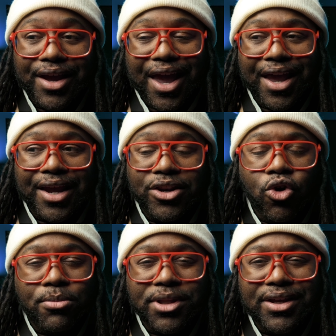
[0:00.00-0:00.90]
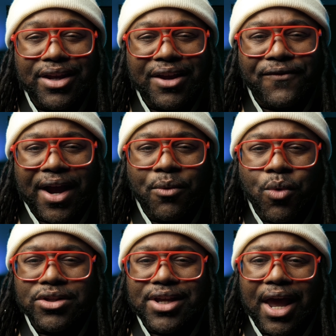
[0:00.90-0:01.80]
And normally, if I
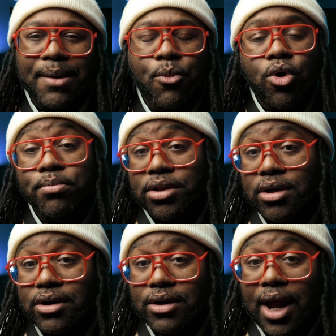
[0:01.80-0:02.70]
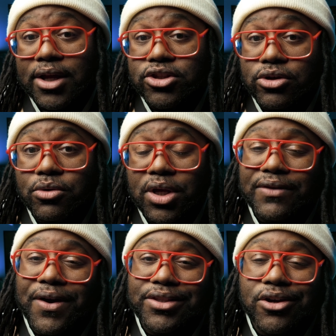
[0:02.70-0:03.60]
want to add more blur, I do. And
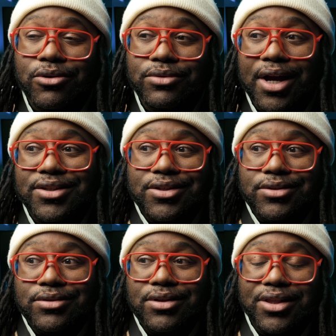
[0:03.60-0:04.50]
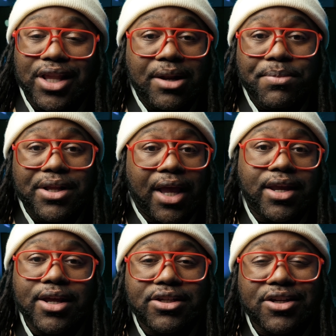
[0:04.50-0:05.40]
if I don't, I just let it be like it is,